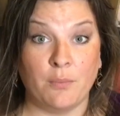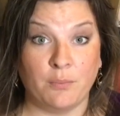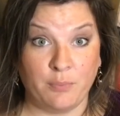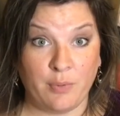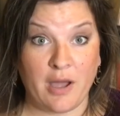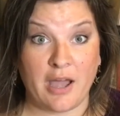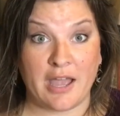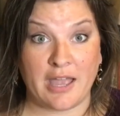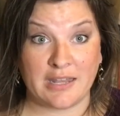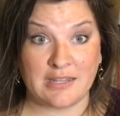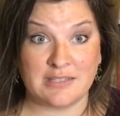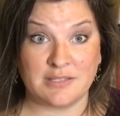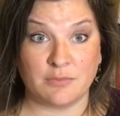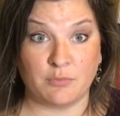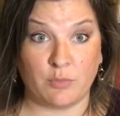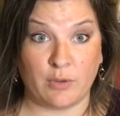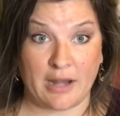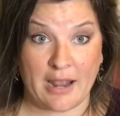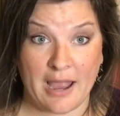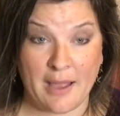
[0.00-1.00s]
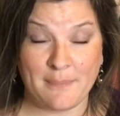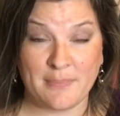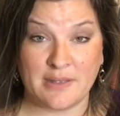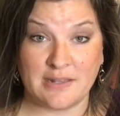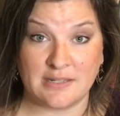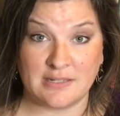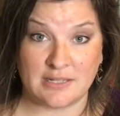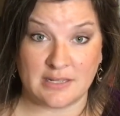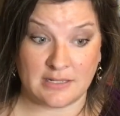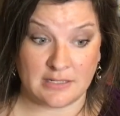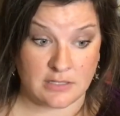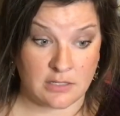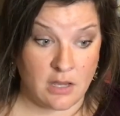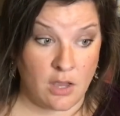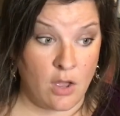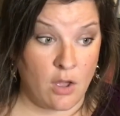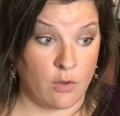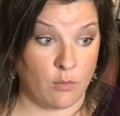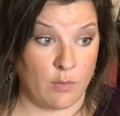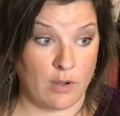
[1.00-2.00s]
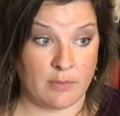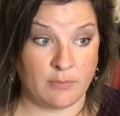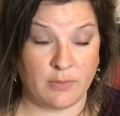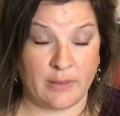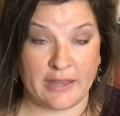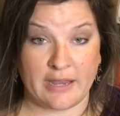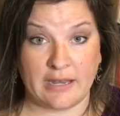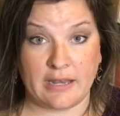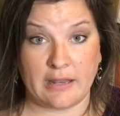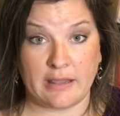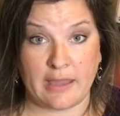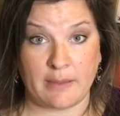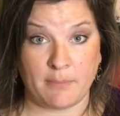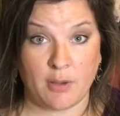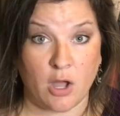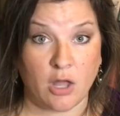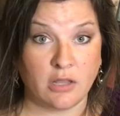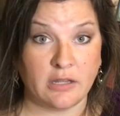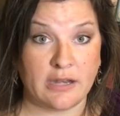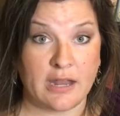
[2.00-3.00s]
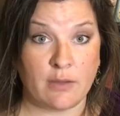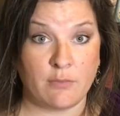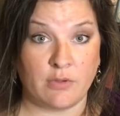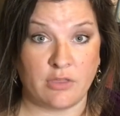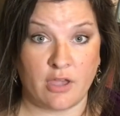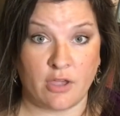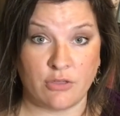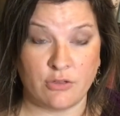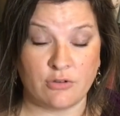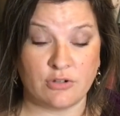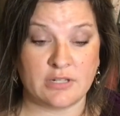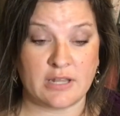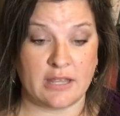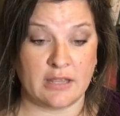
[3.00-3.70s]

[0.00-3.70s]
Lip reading: But what happens is one plant, they pollinate with others.